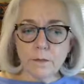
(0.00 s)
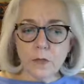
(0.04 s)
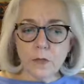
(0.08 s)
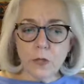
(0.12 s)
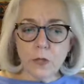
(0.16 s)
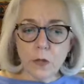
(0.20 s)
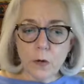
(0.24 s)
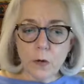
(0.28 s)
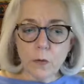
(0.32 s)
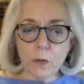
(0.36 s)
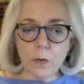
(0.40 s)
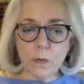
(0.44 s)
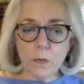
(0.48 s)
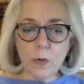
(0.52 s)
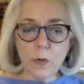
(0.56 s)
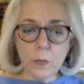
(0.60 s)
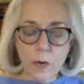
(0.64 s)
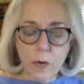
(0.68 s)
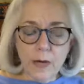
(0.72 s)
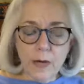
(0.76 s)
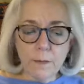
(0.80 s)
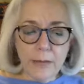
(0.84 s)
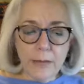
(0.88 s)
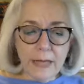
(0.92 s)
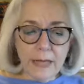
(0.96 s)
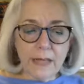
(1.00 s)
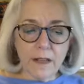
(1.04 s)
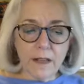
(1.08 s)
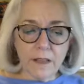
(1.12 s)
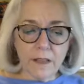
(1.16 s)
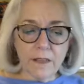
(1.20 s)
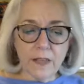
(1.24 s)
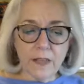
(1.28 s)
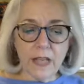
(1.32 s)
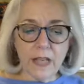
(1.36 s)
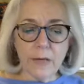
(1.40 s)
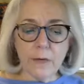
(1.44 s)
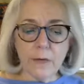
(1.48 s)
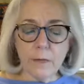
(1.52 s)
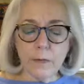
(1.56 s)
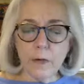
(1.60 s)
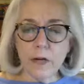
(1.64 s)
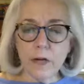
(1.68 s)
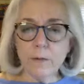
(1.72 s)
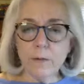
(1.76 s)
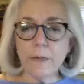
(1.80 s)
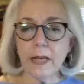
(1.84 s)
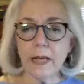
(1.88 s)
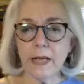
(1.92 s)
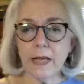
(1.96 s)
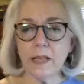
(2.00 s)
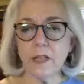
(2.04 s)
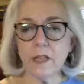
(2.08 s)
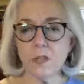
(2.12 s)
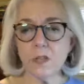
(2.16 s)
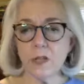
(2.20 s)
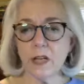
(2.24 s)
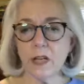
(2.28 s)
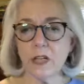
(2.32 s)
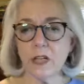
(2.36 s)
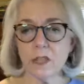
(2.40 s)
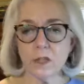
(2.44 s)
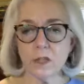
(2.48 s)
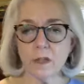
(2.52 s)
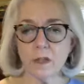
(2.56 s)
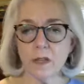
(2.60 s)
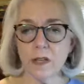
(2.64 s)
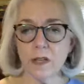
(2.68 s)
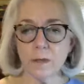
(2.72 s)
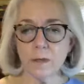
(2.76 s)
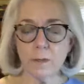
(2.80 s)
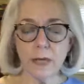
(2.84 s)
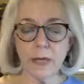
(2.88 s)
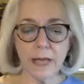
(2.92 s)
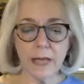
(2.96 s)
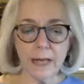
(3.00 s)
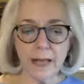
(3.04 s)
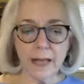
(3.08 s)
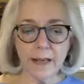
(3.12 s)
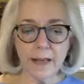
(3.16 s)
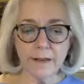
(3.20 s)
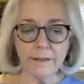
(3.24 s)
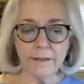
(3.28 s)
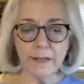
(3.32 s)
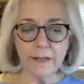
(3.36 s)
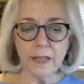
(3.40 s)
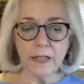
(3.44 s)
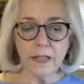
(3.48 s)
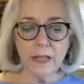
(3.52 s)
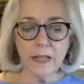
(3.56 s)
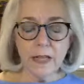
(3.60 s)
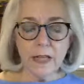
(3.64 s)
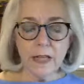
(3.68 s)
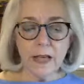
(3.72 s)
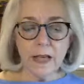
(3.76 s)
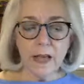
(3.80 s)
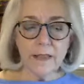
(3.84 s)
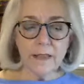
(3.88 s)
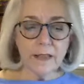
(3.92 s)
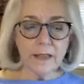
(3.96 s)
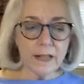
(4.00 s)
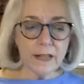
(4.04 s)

we want to make it a thing. We want to make an educational campaign out of it. And